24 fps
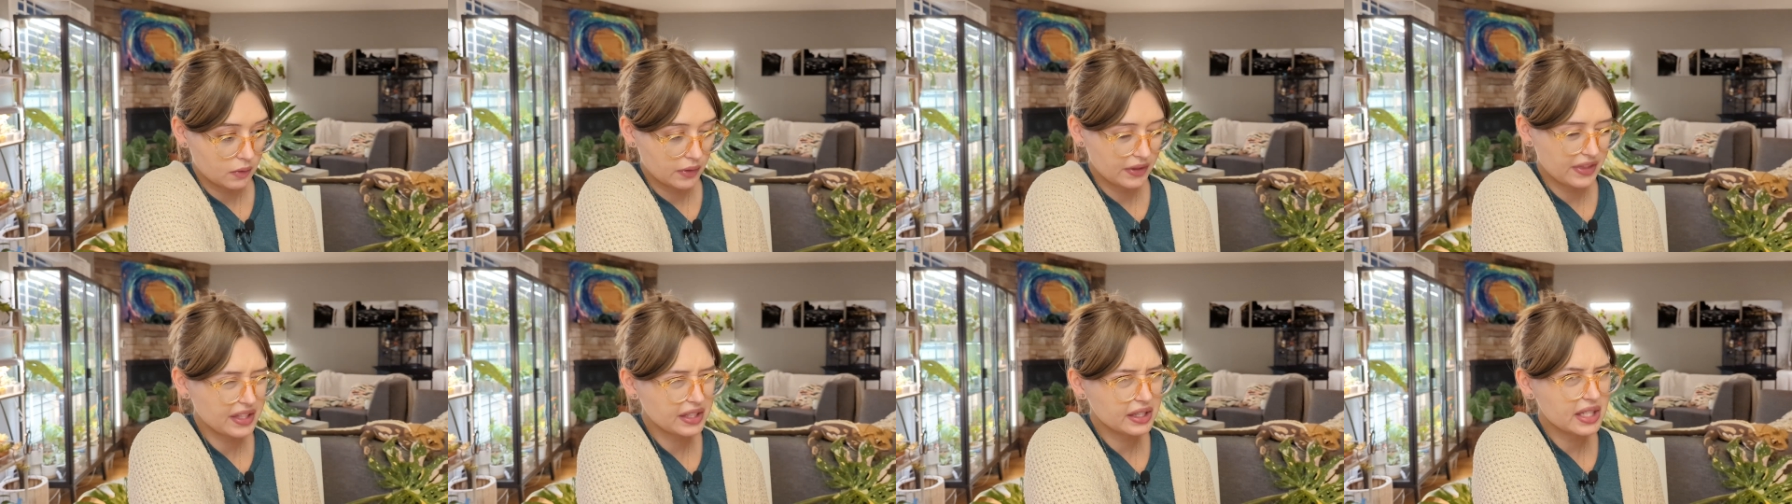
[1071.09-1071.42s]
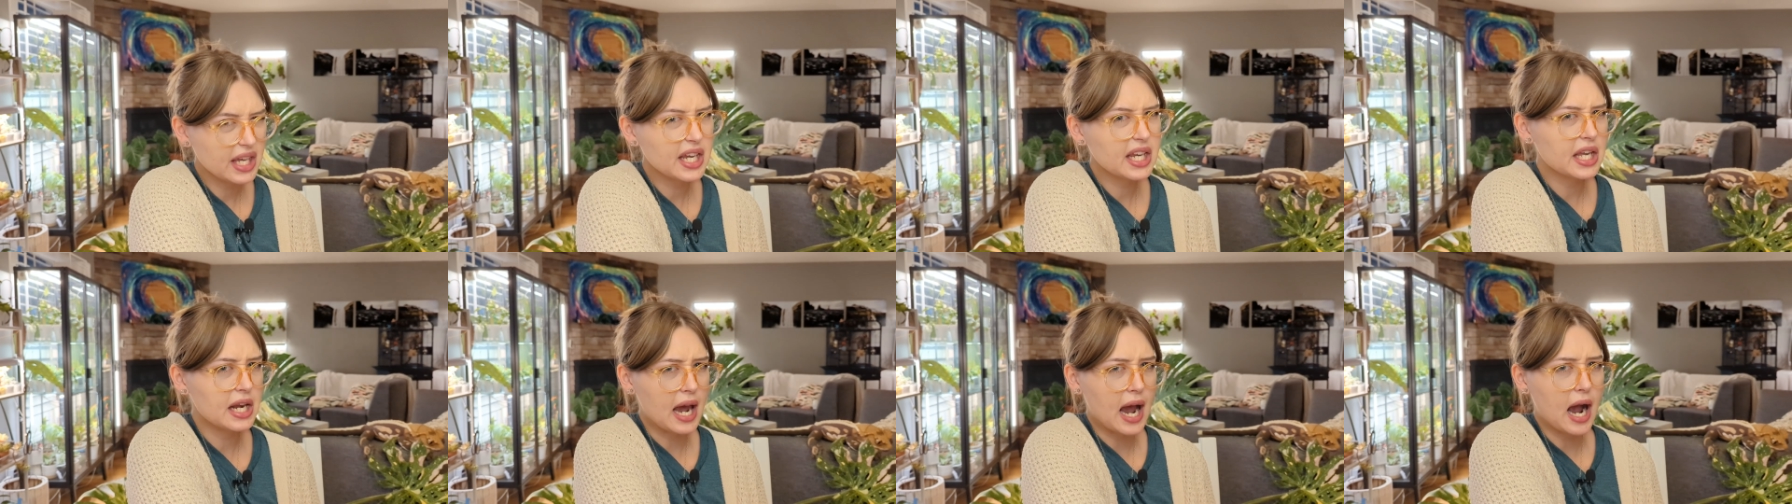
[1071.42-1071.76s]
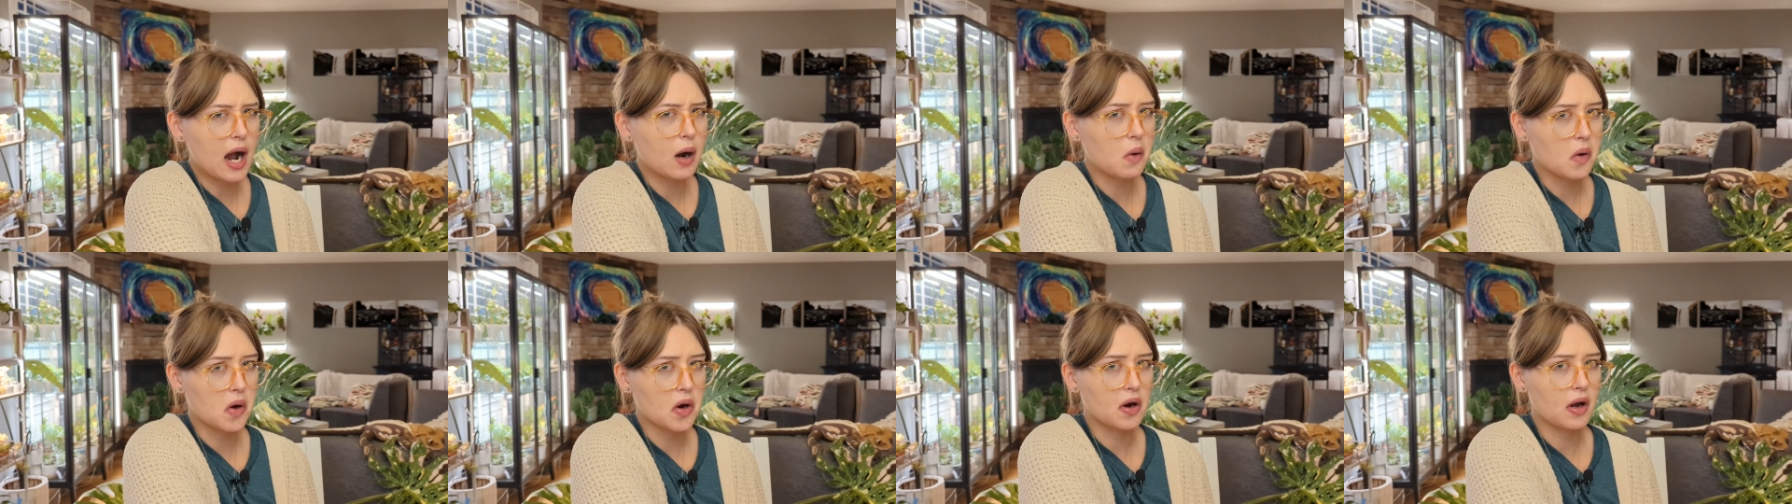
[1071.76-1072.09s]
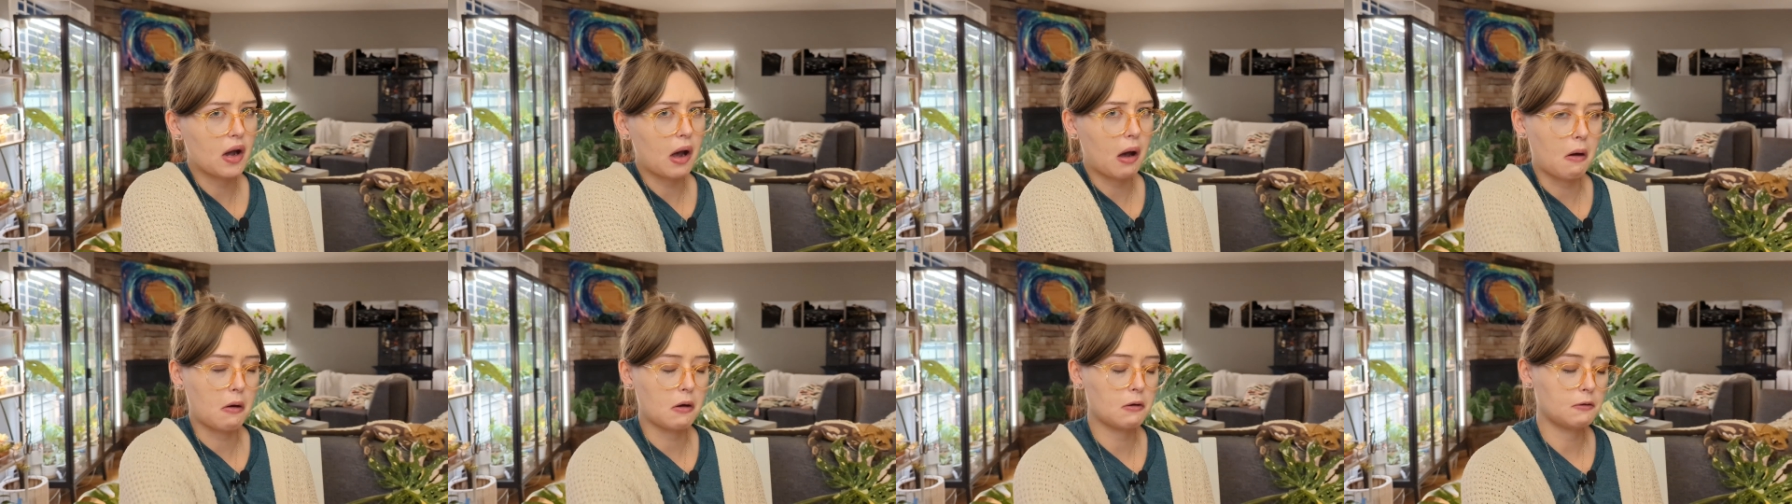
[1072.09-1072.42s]
within like an hour
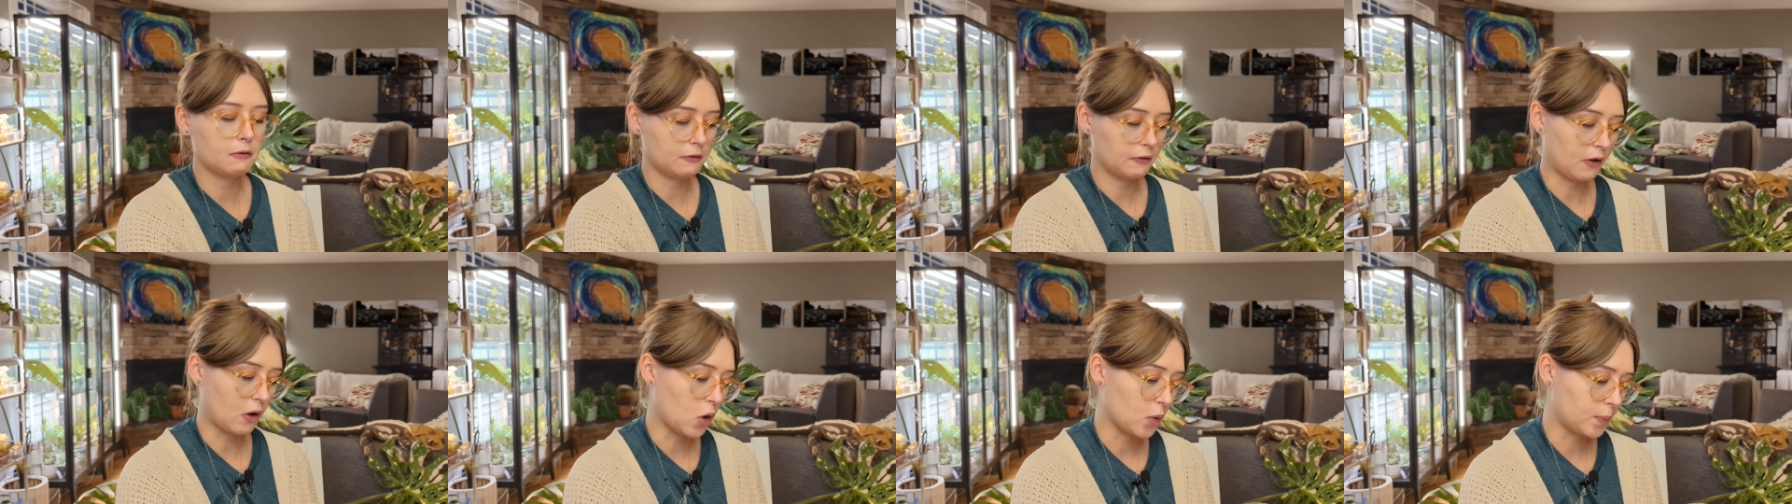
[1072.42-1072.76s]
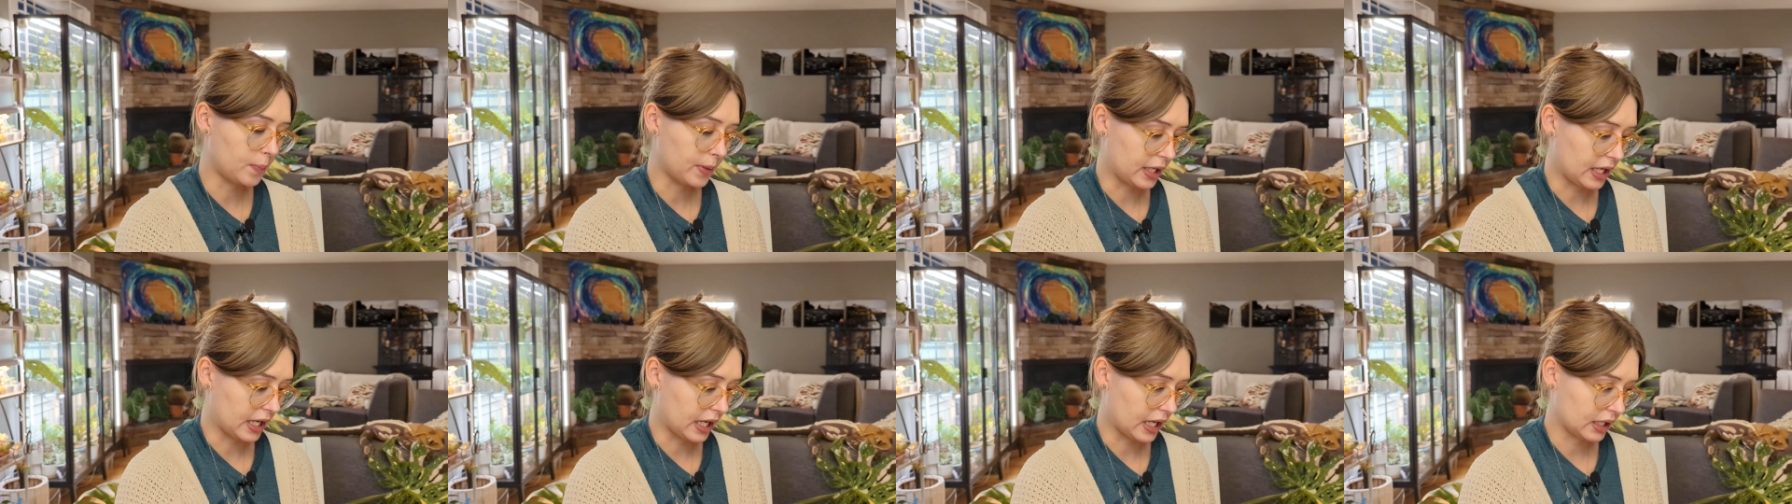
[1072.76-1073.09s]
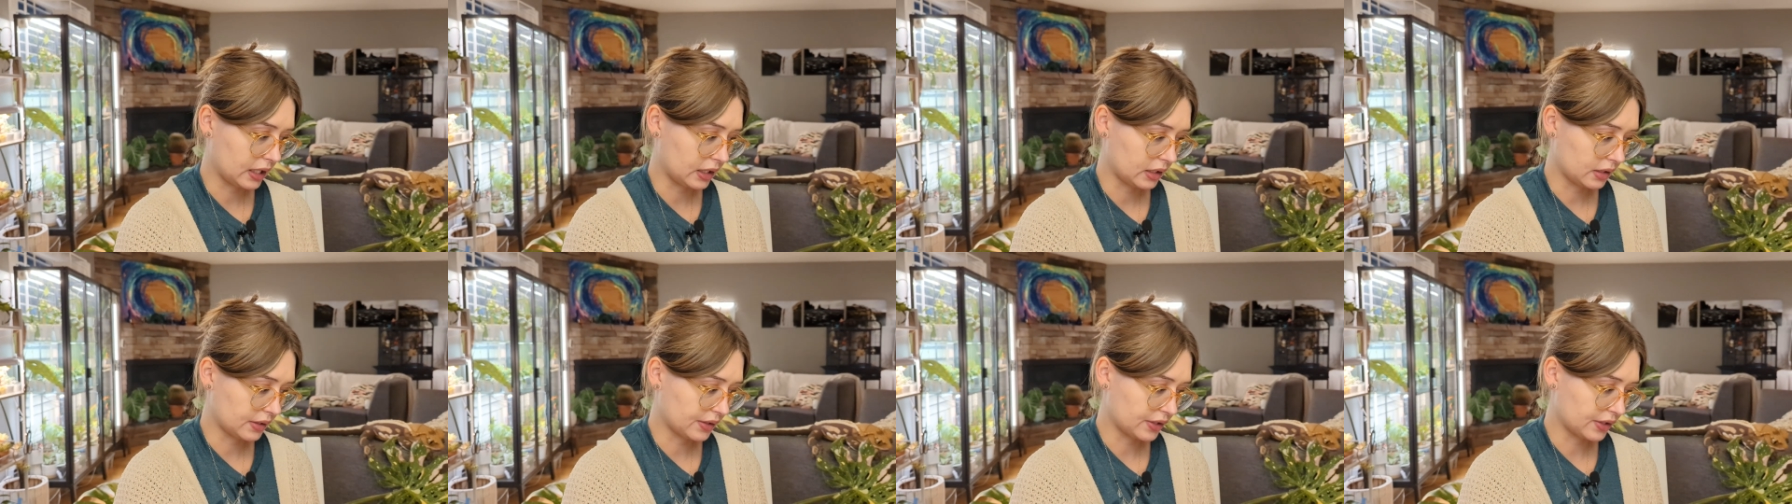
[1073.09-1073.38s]
of opening.